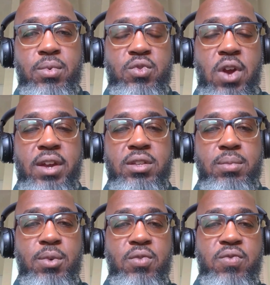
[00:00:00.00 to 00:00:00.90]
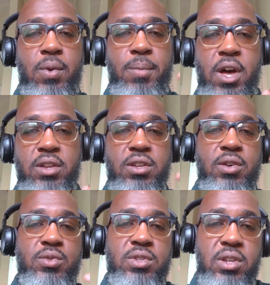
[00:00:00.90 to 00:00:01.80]
trying to move from
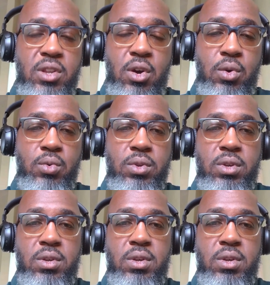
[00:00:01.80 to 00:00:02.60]
unknown to known